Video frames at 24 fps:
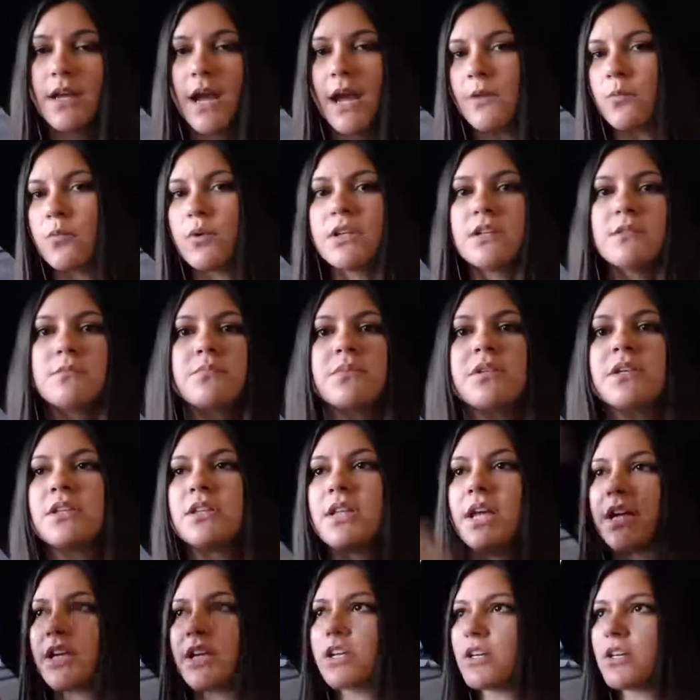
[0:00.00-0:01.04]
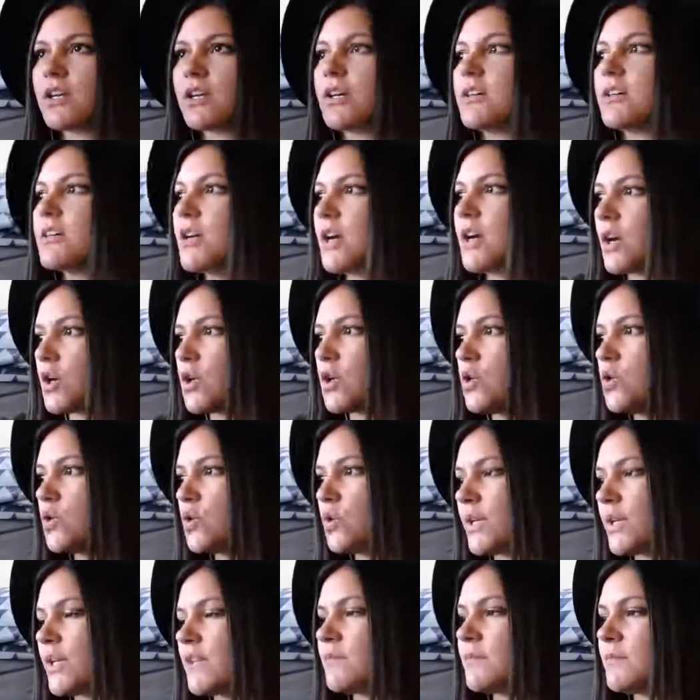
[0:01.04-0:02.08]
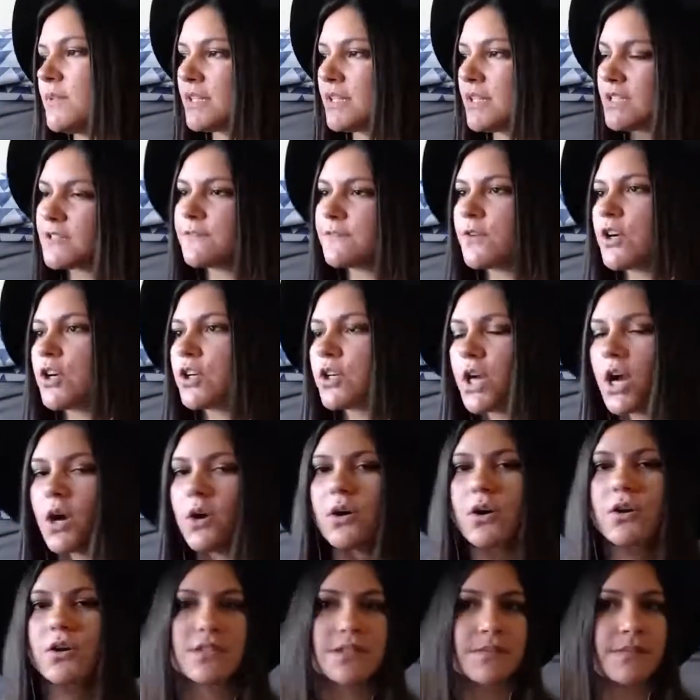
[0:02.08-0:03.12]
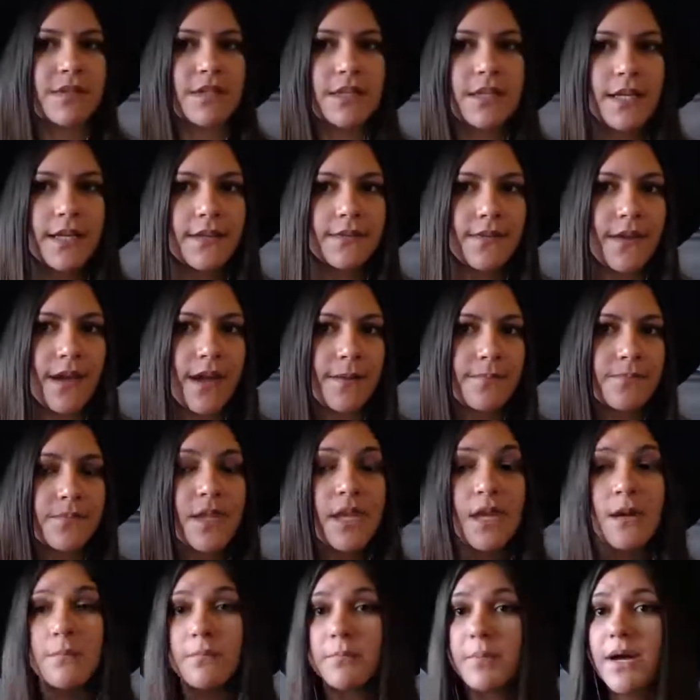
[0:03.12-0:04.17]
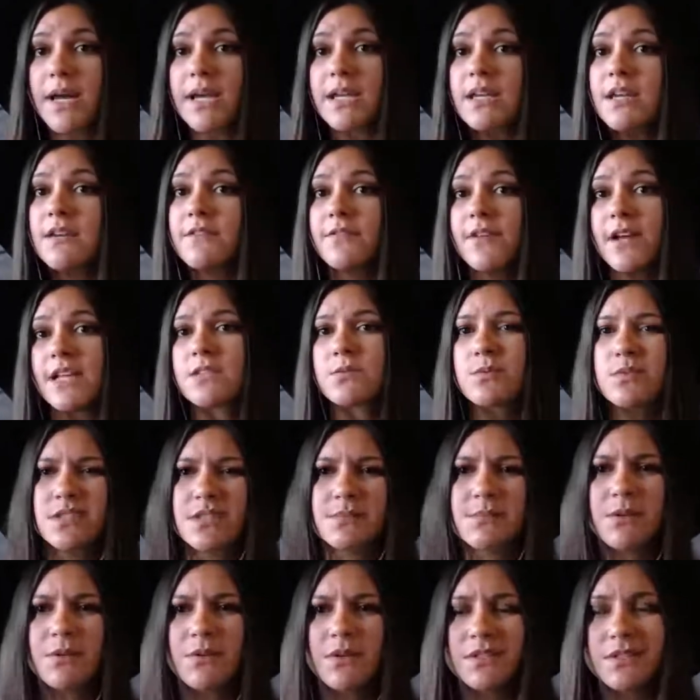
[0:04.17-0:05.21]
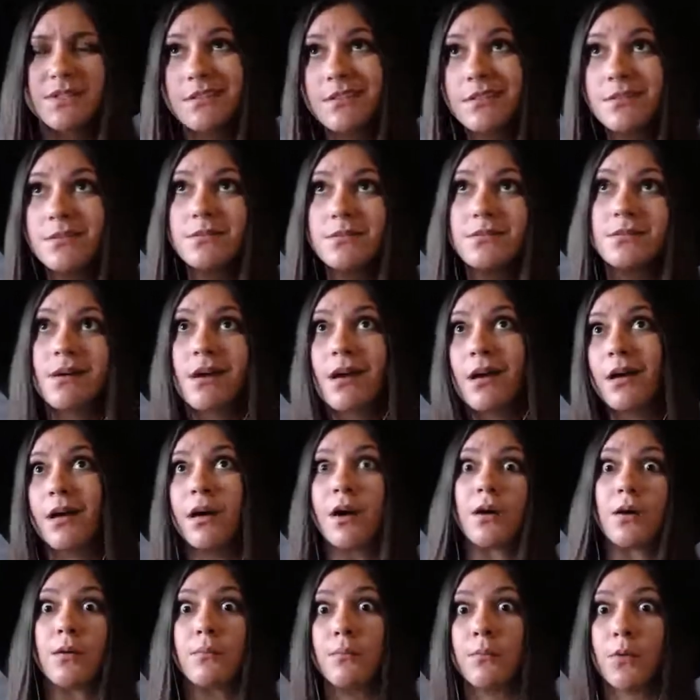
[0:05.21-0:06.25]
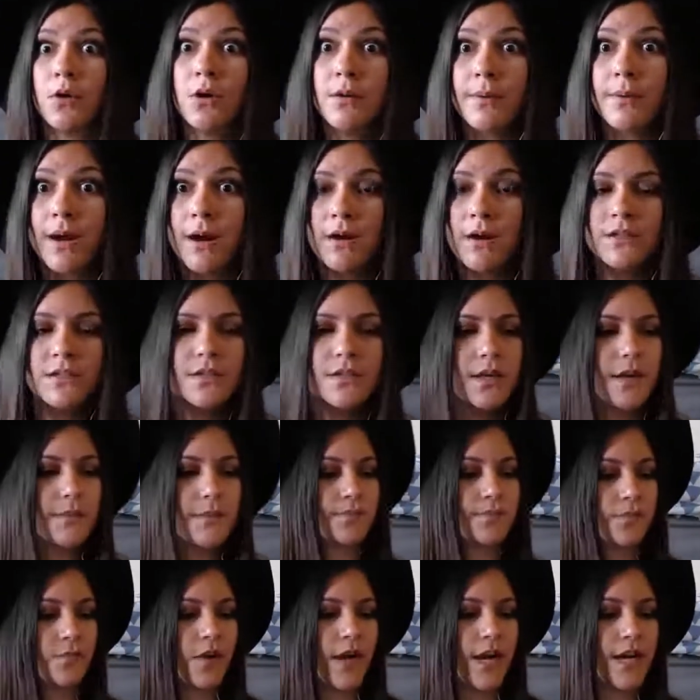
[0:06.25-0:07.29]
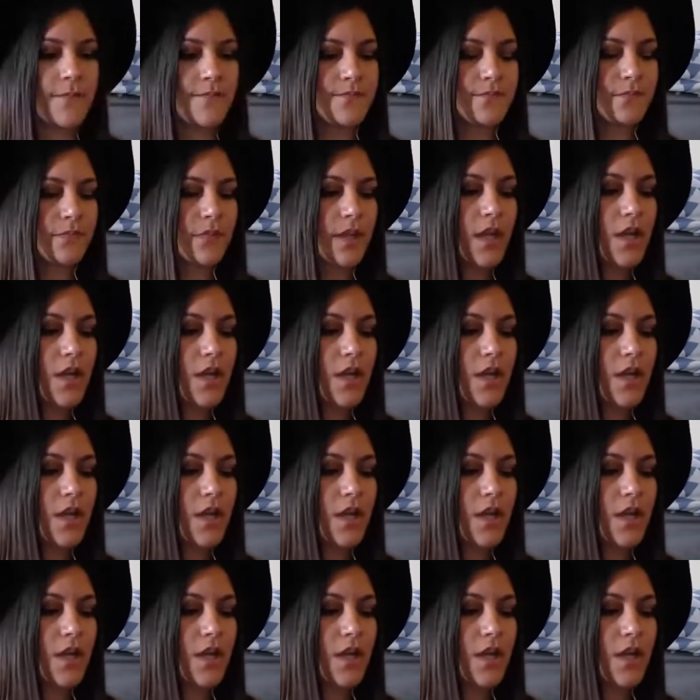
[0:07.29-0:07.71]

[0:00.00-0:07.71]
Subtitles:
I wouldn't be like, ooh, give me this fur coat or something like that. But if that's what somebody wants to do, more power to them, right?